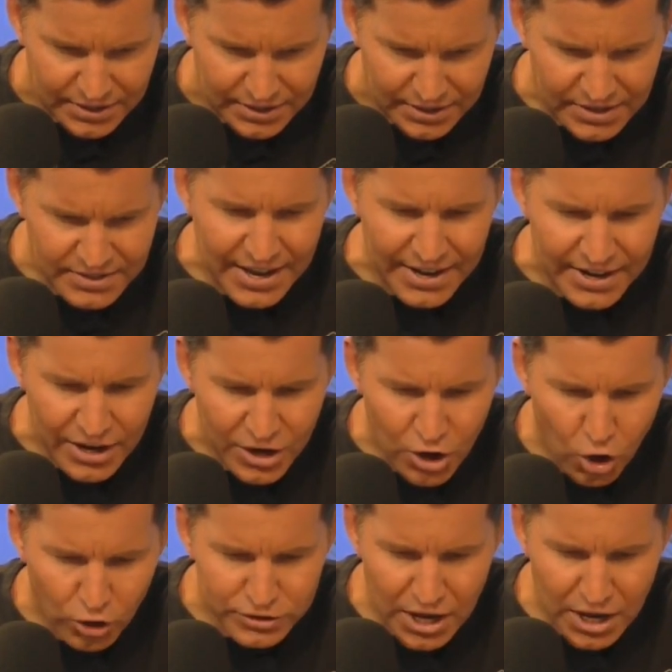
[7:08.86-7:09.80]
is at an
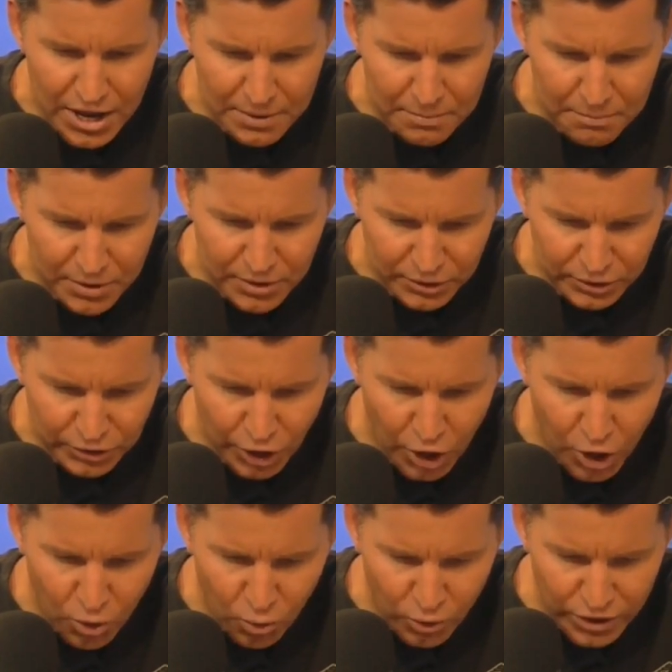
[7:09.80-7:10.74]
all-time
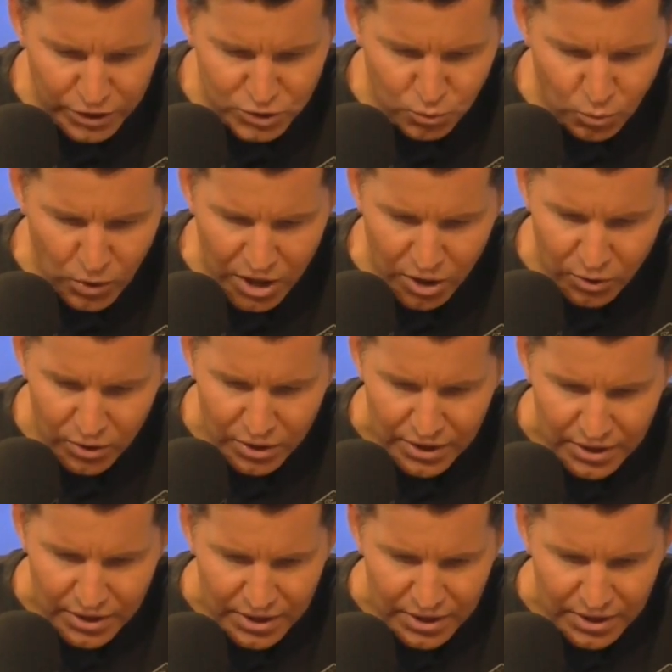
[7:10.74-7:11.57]
low as well.